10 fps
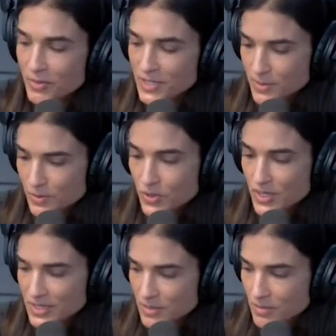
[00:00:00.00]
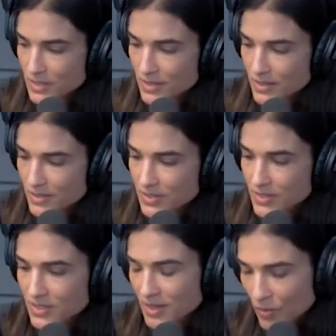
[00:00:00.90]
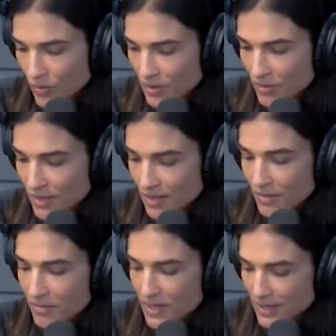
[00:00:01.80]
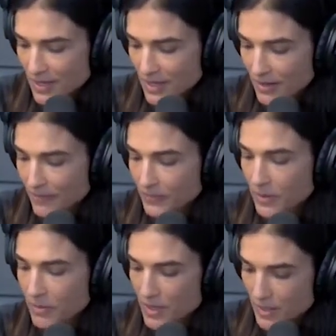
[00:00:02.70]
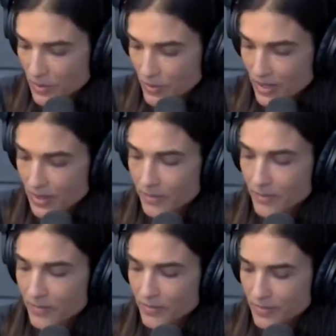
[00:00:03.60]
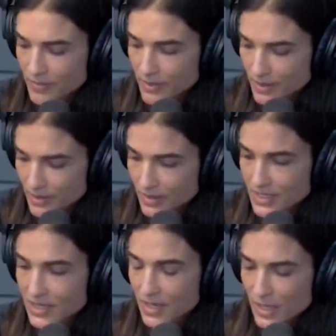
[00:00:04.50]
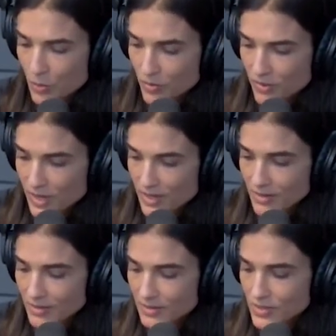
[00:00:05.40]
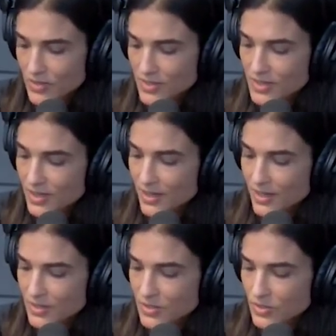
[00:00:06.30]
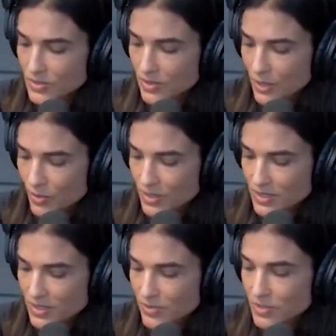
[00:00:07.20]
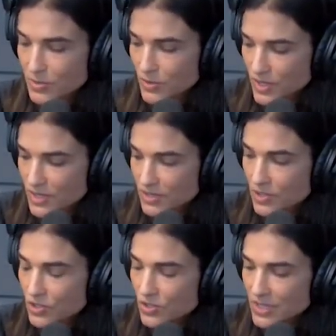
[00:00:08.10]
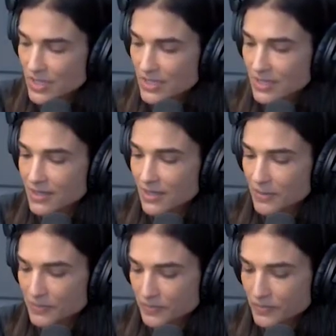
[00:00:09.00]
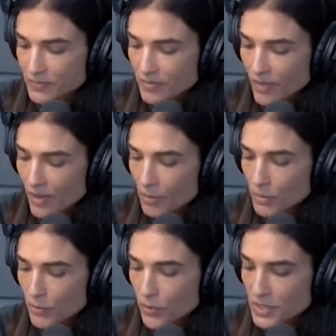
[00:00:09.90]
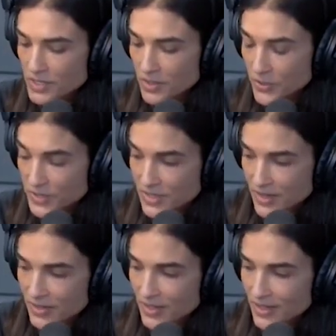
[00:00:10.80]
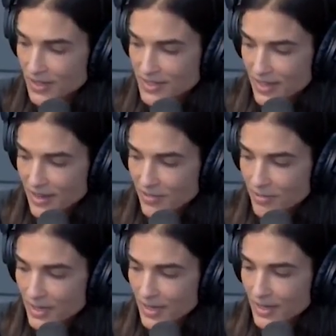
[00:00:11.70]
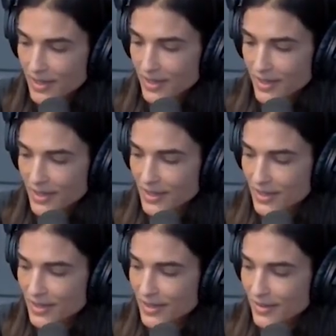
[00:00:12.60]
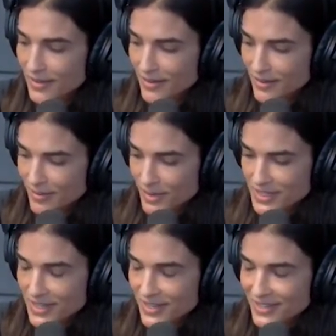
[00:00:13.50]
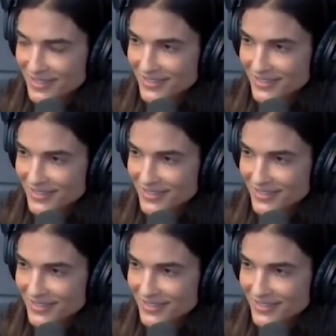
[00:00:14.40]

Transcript: my smoothie as a meal, so it's not one meal. I mean, like a meal where I'm. It's not liquefied during the day. I do the liquids. I do the smoothies and the juices, and then before the sun goes down, I like to have my my salad,